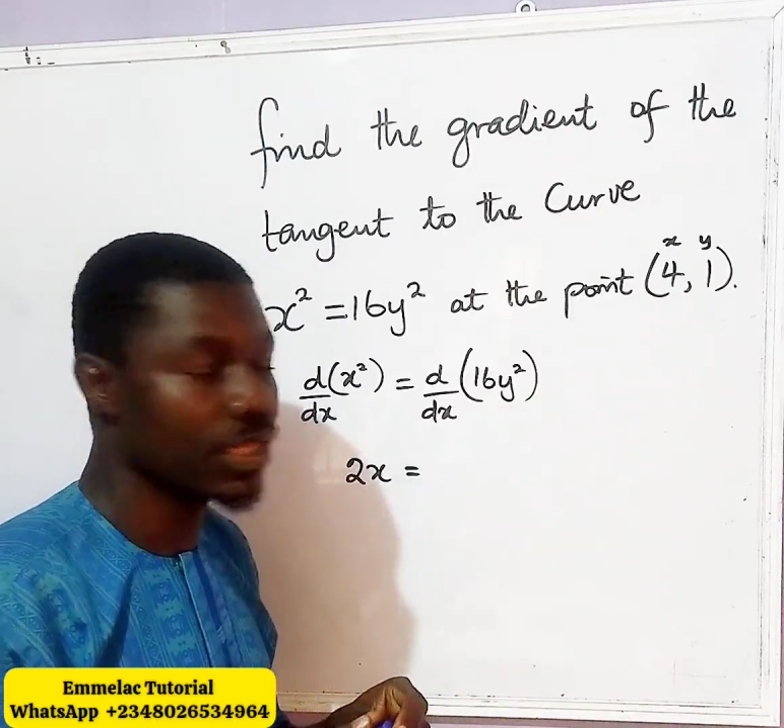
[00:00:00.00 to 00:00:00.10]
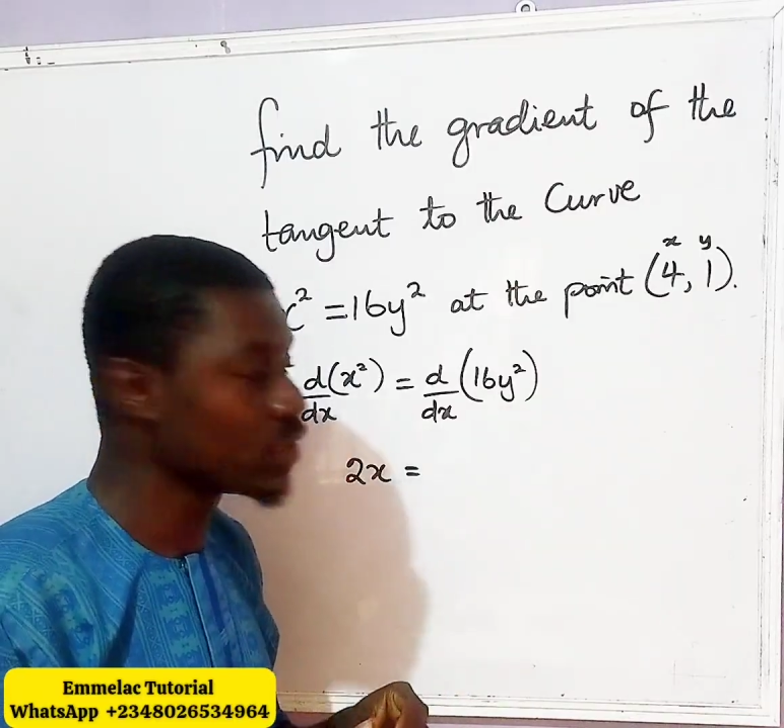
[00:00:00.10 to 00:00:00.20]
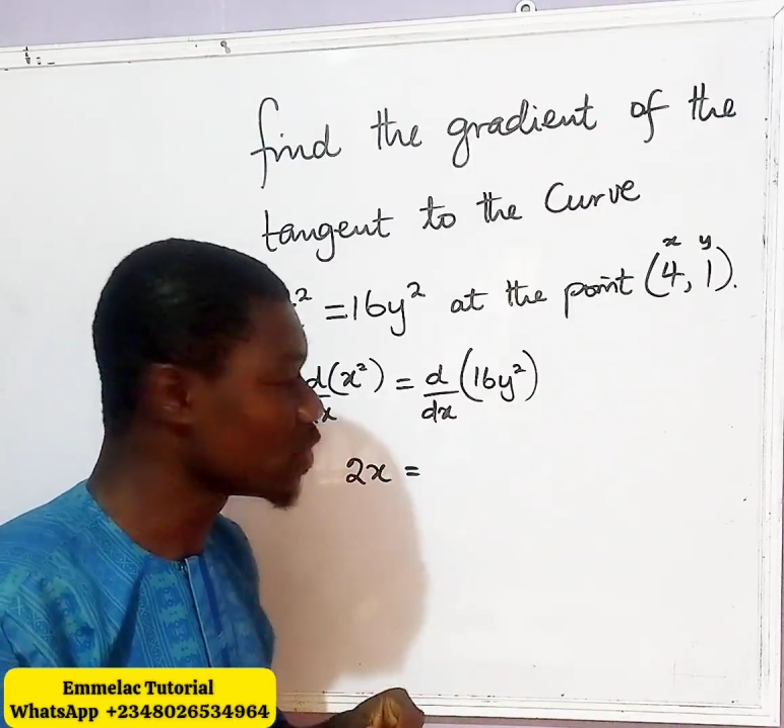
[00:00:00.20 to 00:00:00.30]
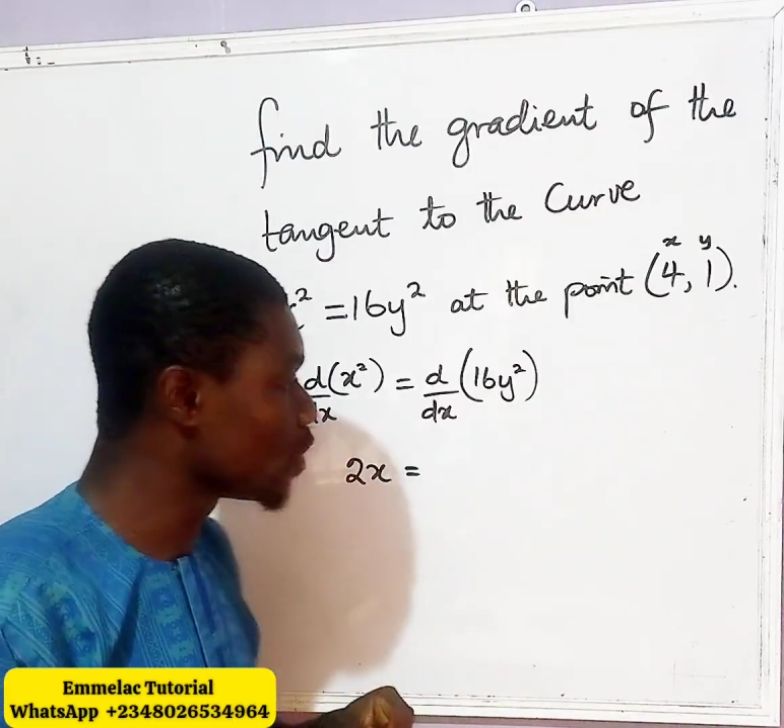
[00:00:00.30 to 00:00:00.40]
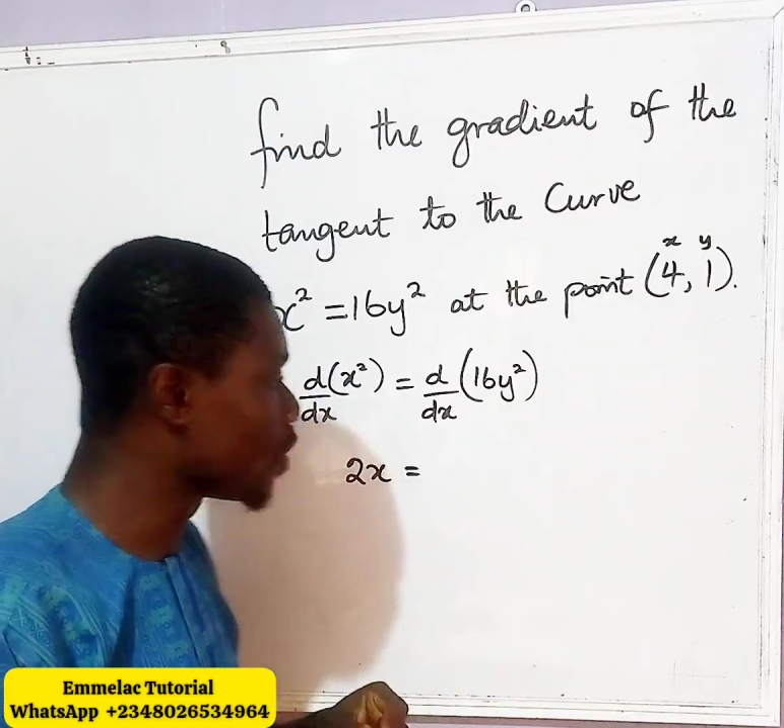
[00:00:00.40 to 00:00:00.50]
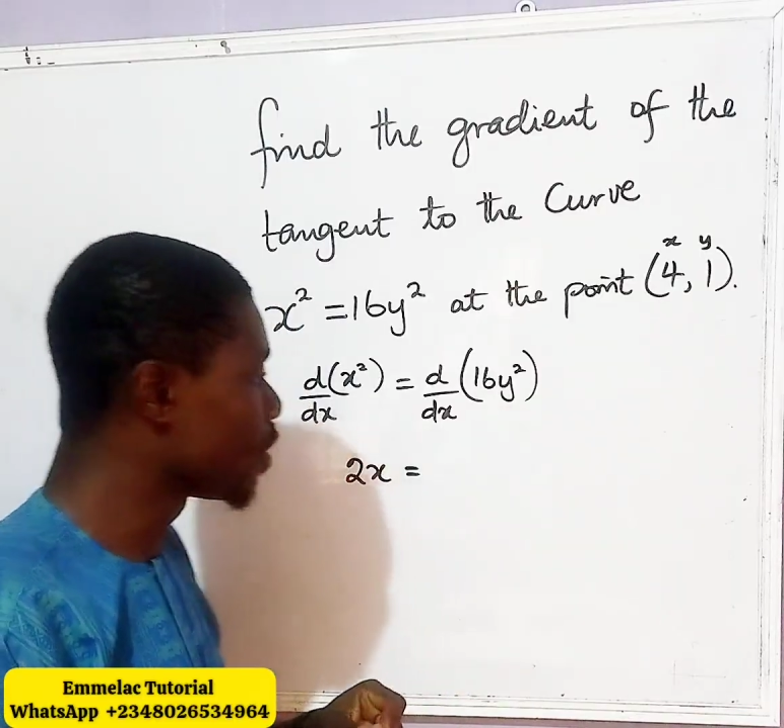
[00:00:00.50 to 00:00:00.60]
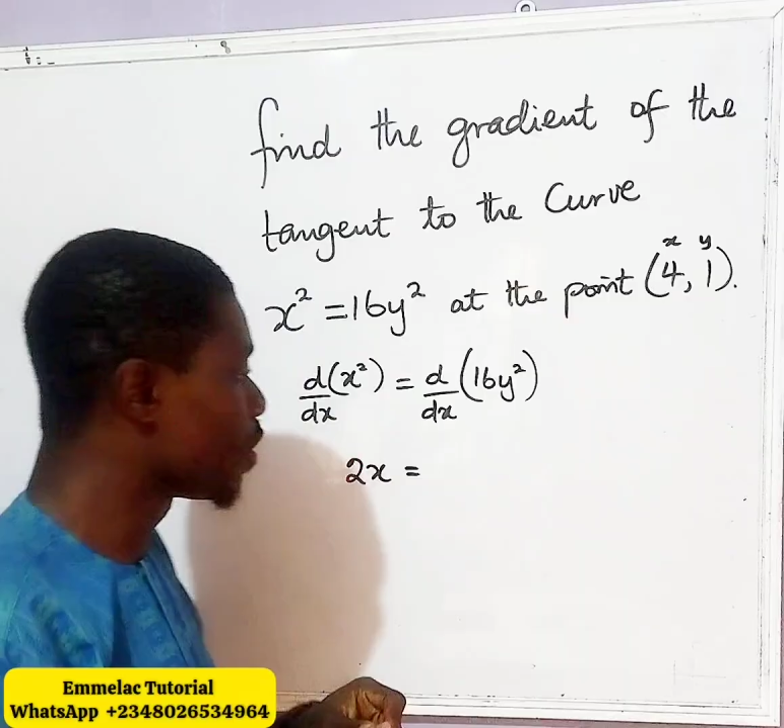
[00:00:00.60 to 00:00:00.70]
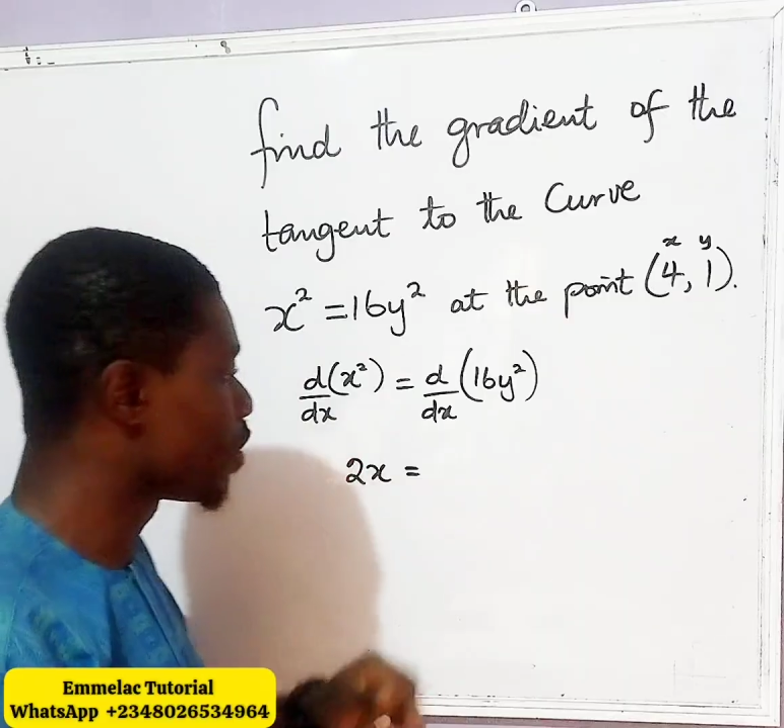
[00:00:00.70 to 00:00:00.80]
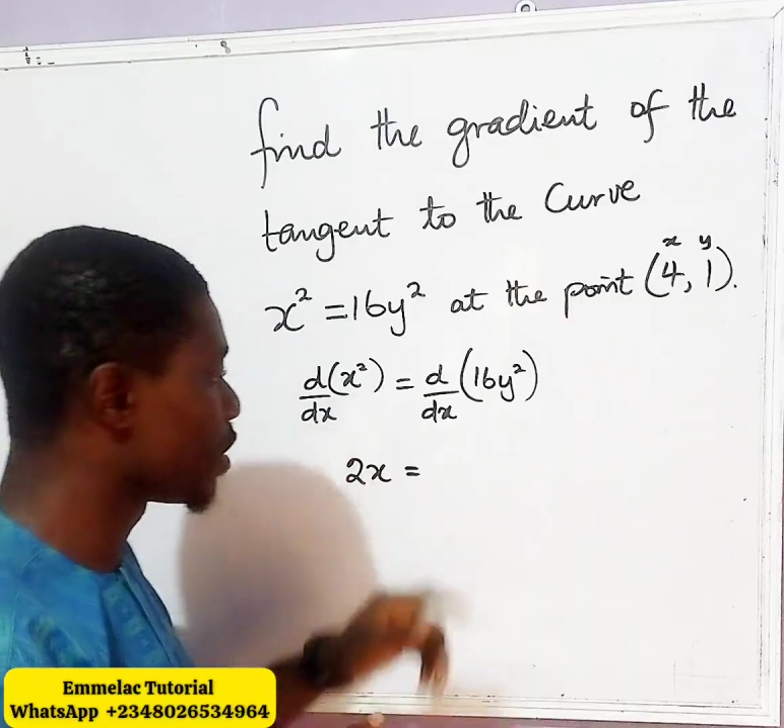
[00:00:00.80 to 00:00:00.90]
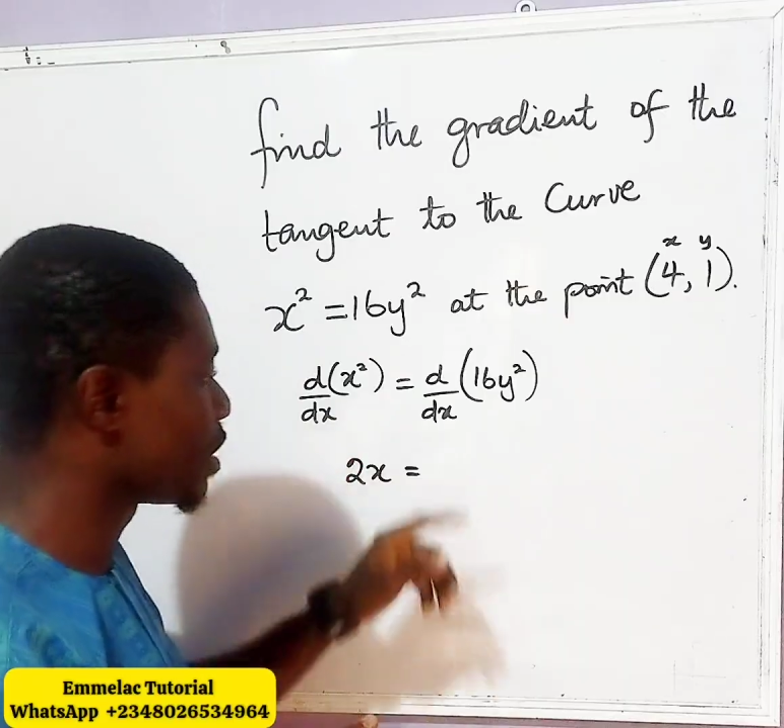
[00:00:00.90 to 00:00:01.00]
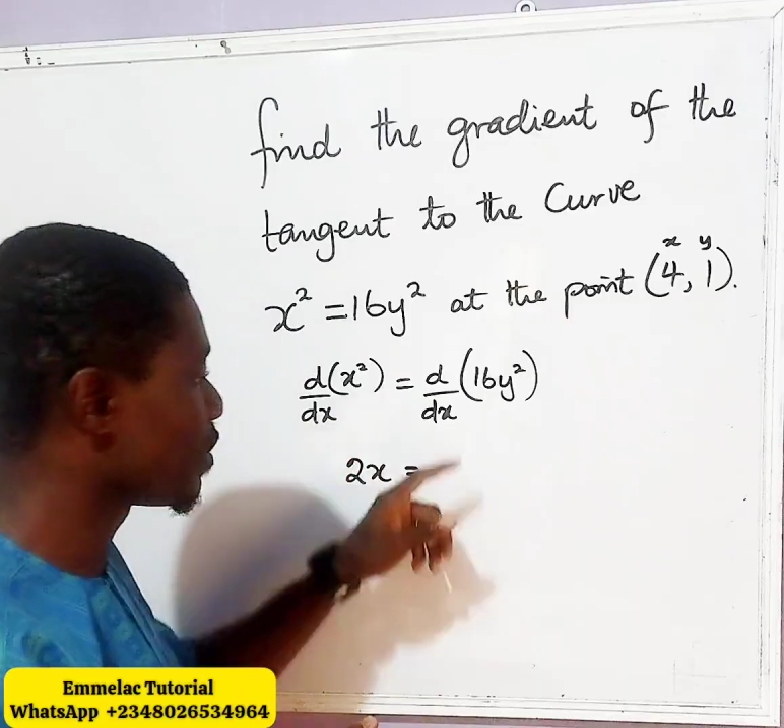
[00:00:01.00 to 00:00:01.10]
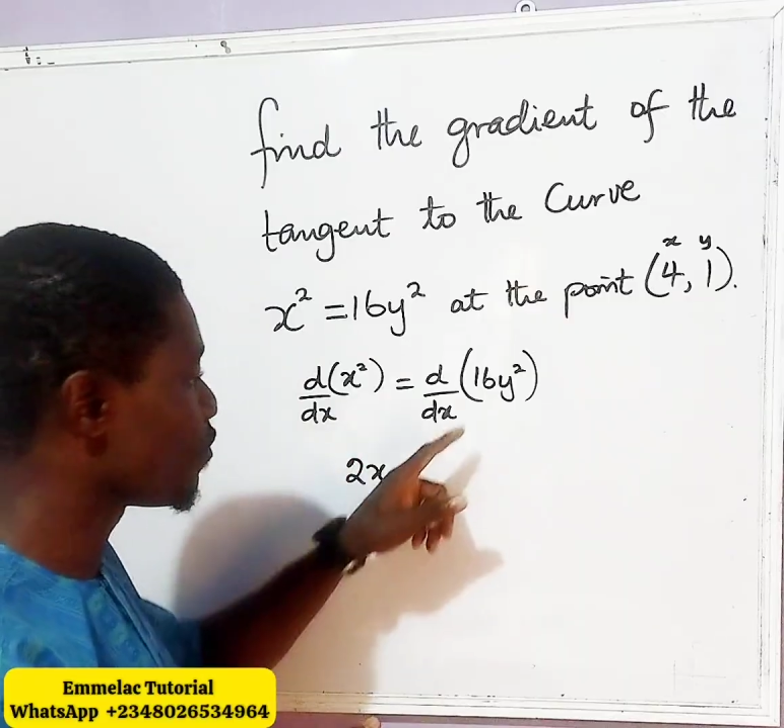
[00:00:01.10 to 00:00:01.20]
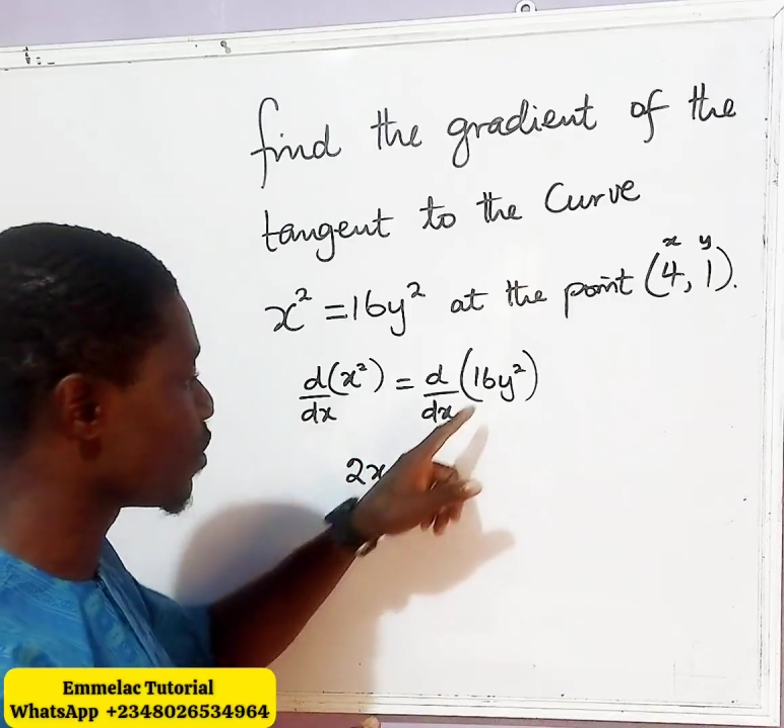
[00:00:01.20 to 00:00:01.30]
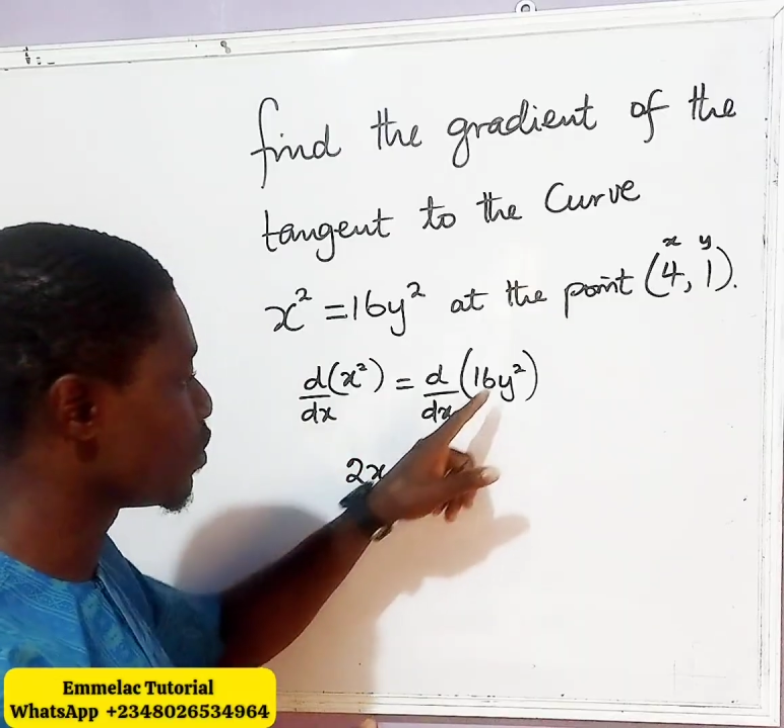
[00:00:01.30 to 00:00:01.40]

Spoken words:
So for